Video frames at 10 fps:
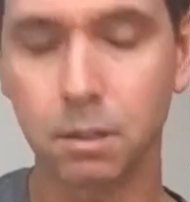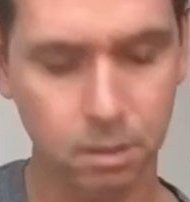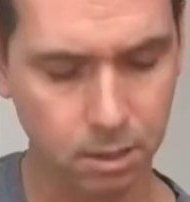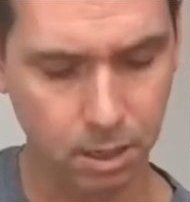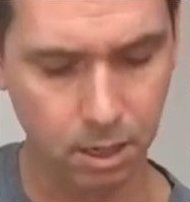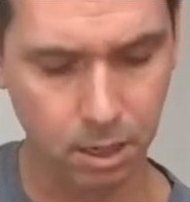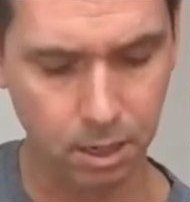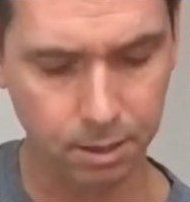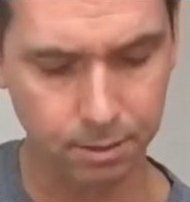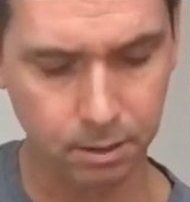
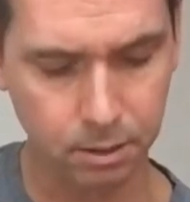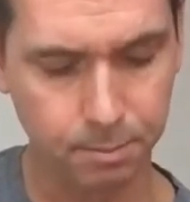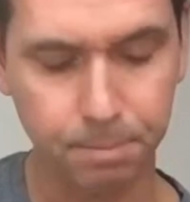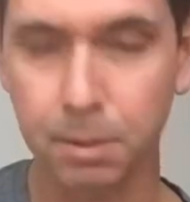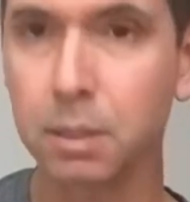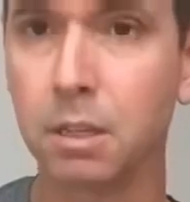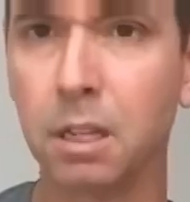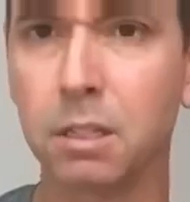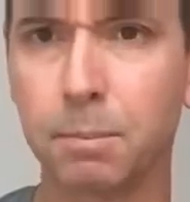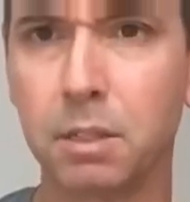it's
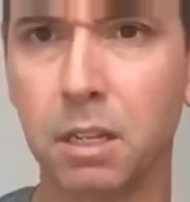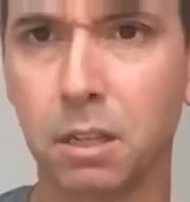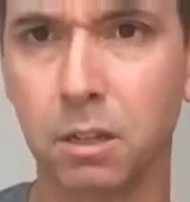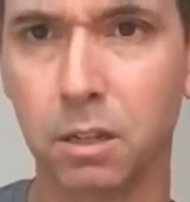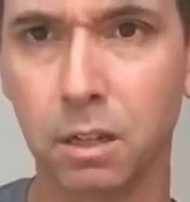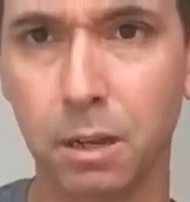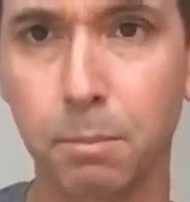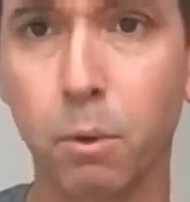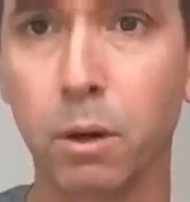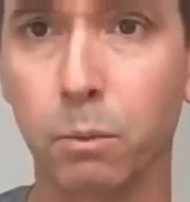a particularly
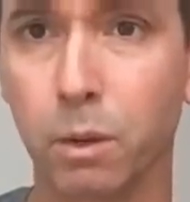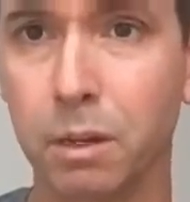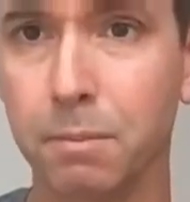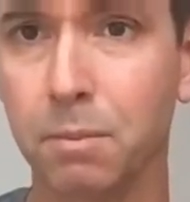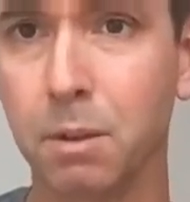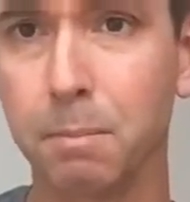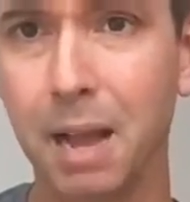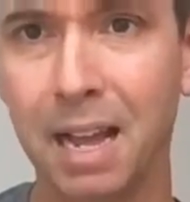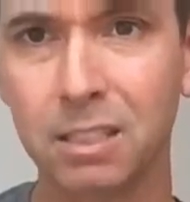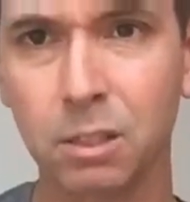important one to
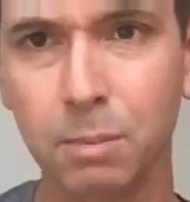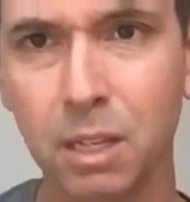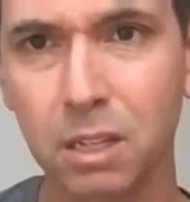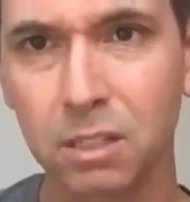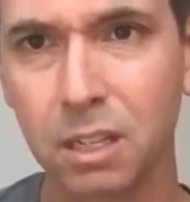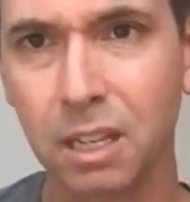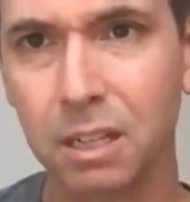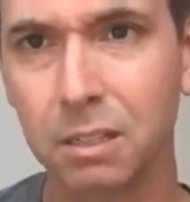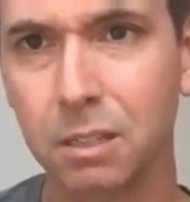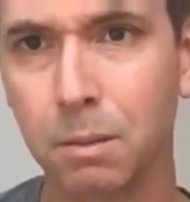master because
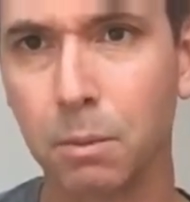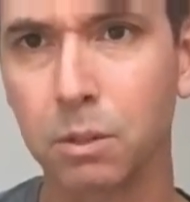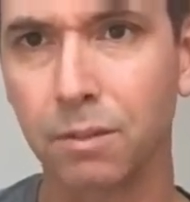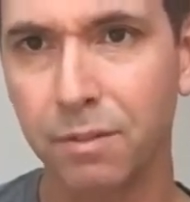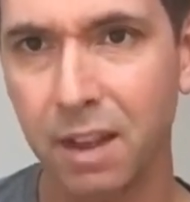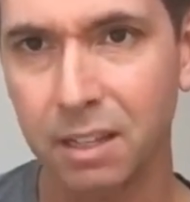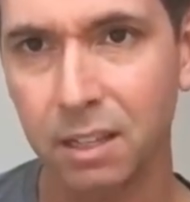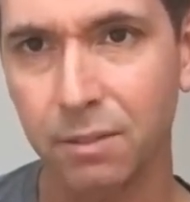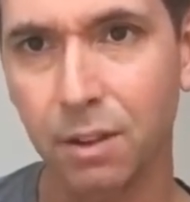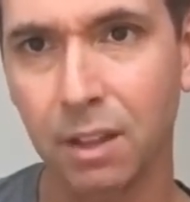it's the most
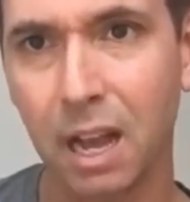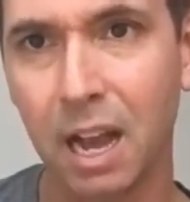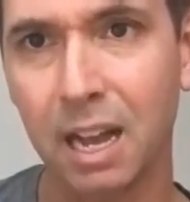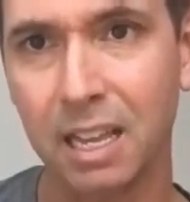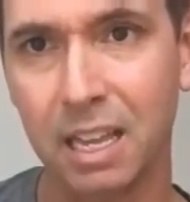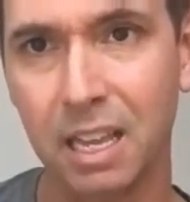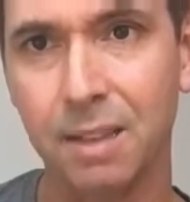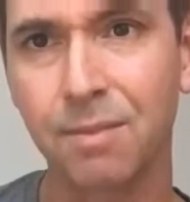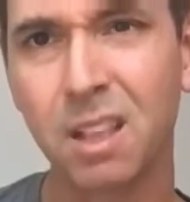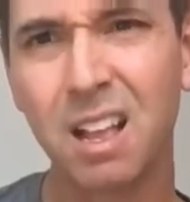effective on the high E.
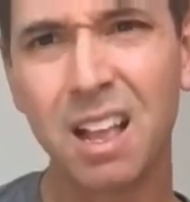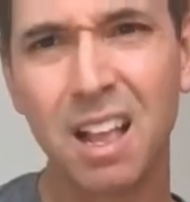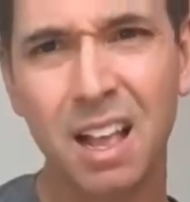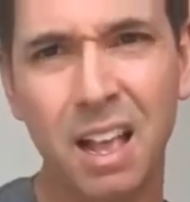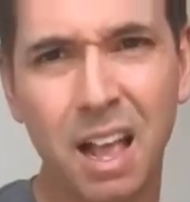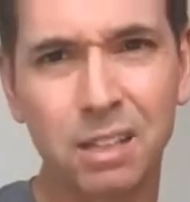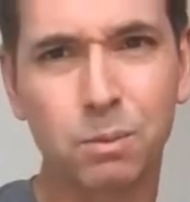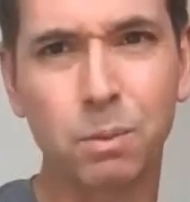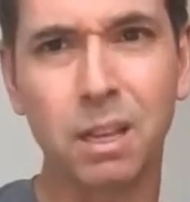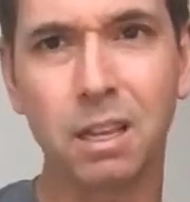That's
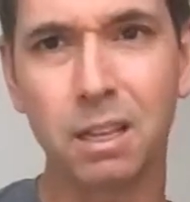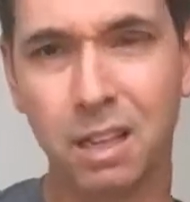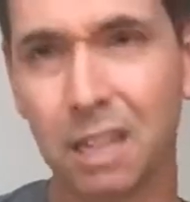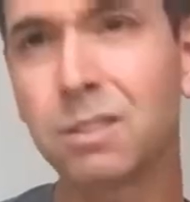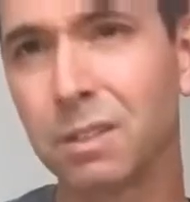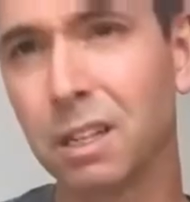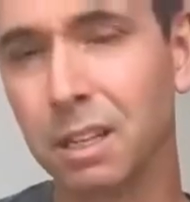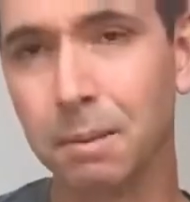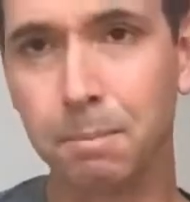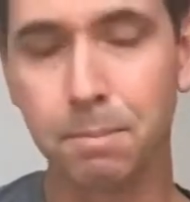really
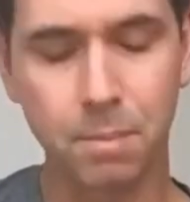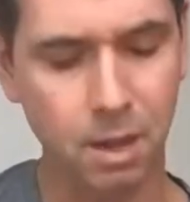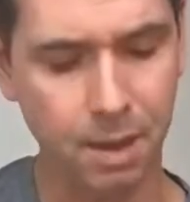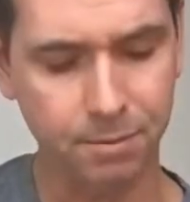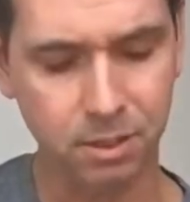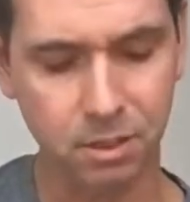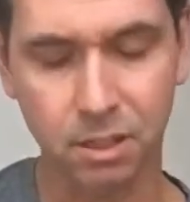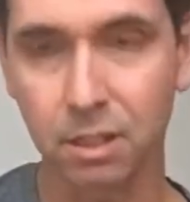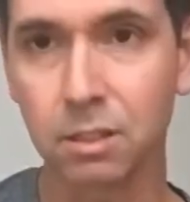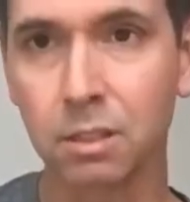the emphasis of
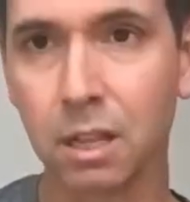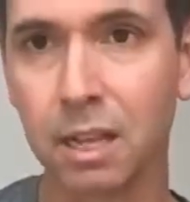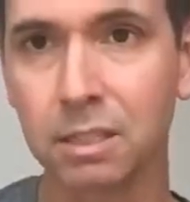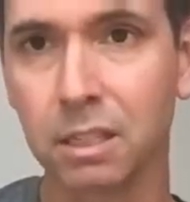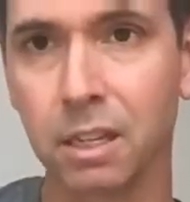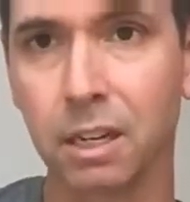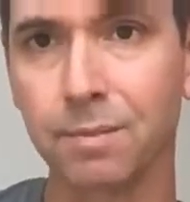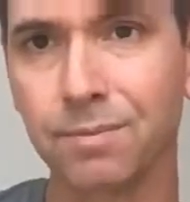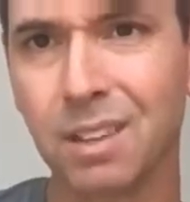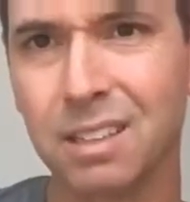this lesson here.
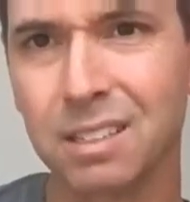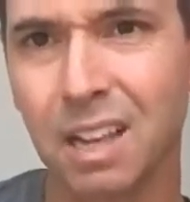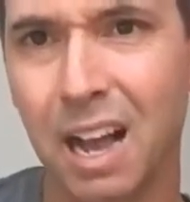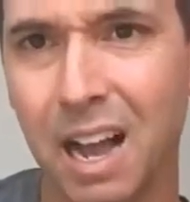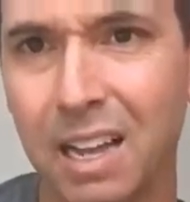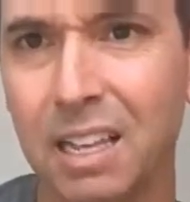As high E